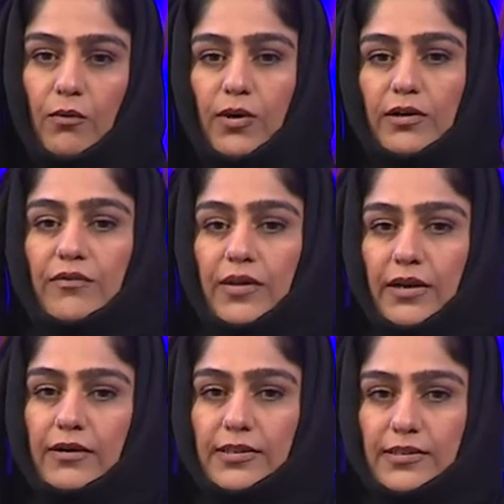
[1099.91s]
One of
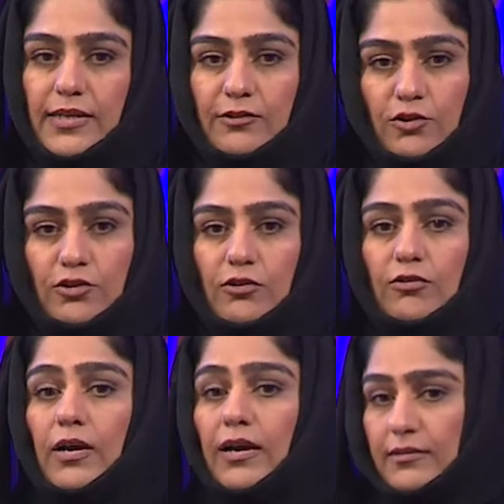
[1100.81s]
the areas that you
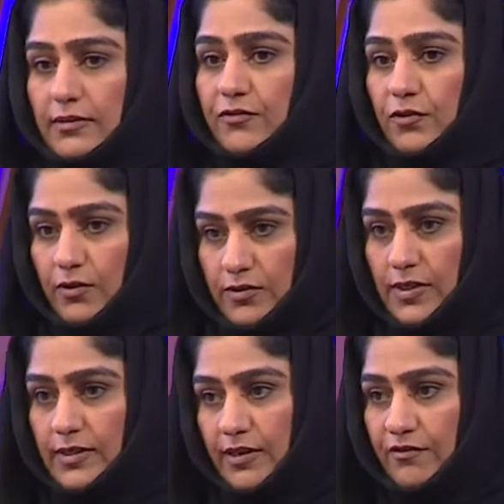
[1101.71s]
should look at if you're
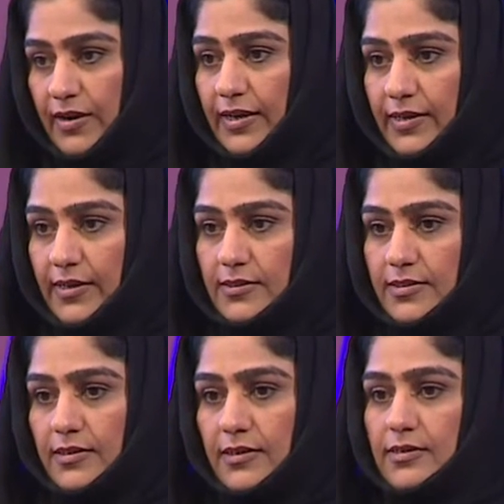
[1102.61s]
studying
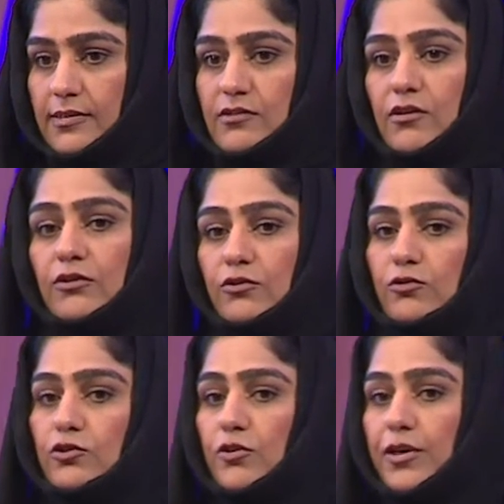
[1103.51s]
finance is
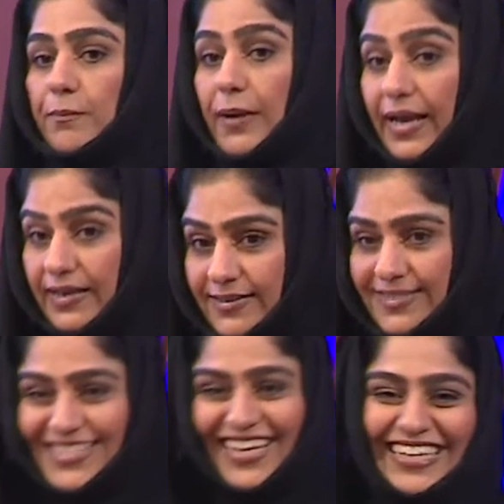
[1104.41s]
not to join
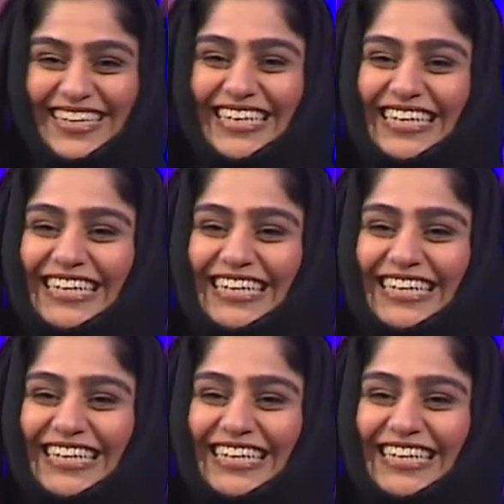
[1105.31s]
banks.